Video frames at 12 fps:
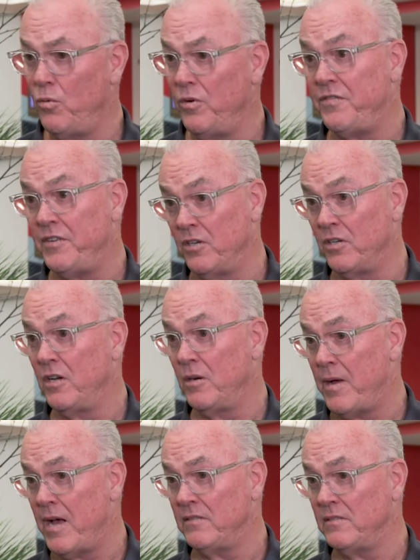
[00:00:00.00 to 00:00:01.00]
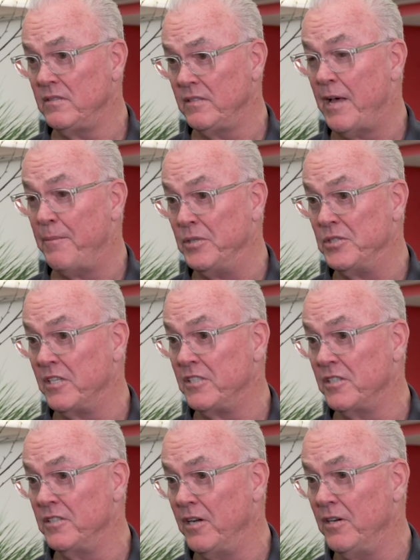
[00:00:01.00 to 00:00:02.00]
We feel good about that
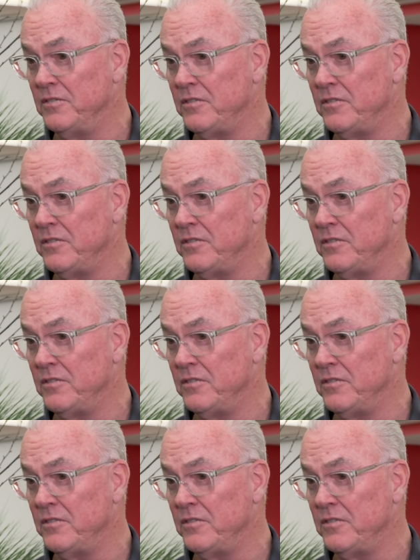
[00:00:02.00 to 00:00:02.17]
position, though.